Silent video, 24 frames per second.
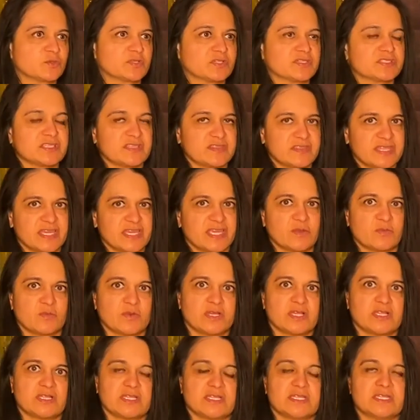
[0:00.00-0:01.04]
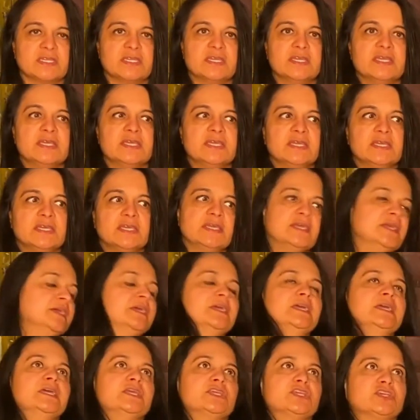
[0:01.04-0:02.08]
and they will, and
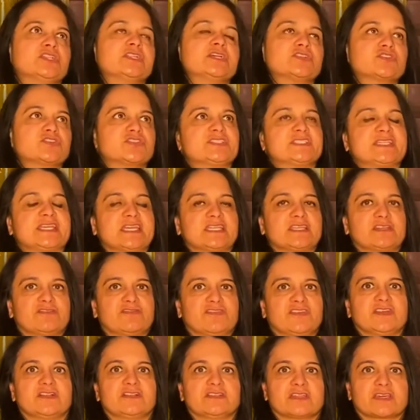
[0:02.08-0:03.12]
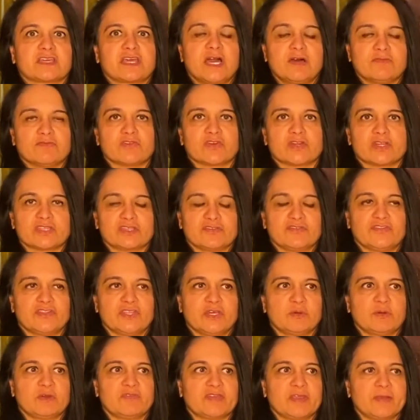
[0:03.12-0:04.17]
you'll understand and feel the comfort and the flow
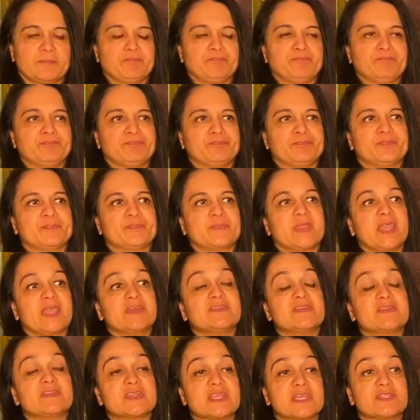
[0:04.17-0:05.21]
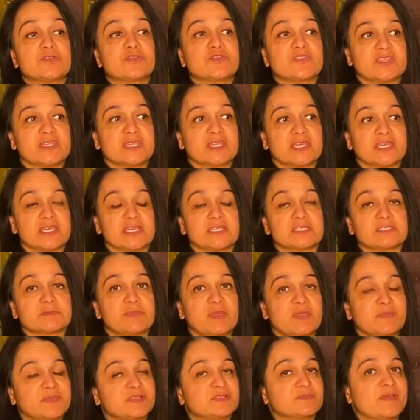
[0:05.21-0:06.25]
of it. And then the other thing is,
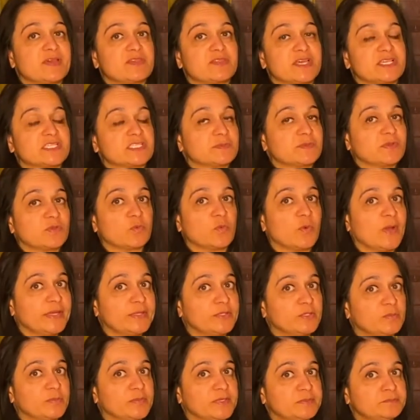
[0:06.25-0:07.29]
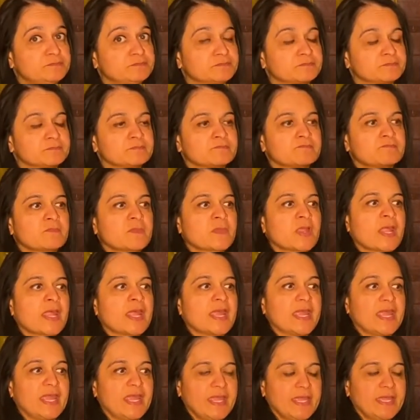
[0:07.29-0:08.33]
baby's mouth has to be wide open,
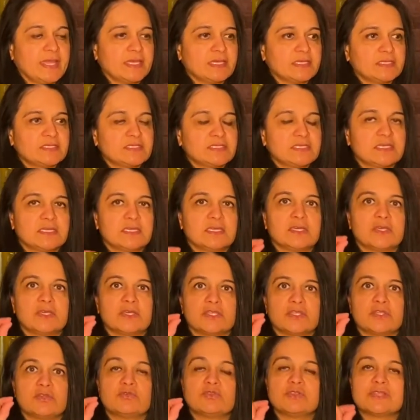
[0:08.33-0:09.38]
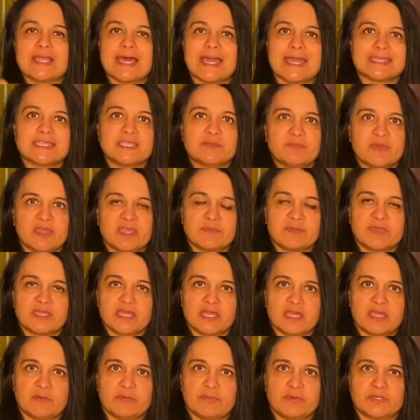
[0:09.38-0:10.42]
and you line the baby
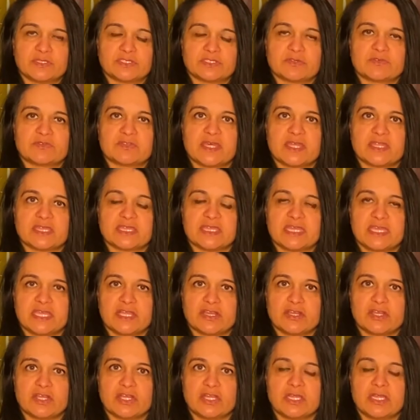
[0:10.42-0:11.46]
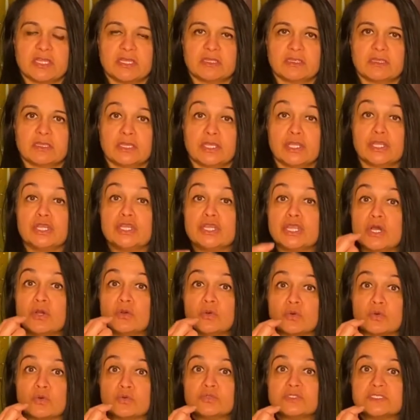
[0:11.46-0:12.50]
up so that their
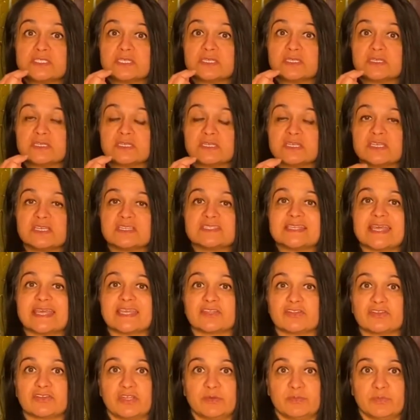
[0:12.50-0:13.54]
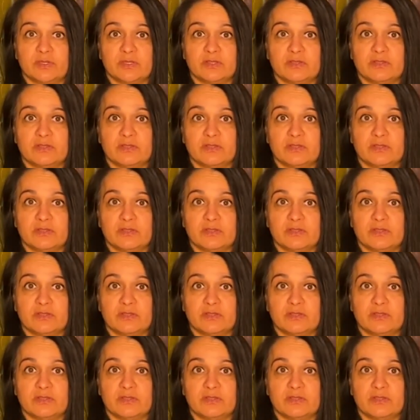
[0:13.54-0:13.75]
nose is at your nipple.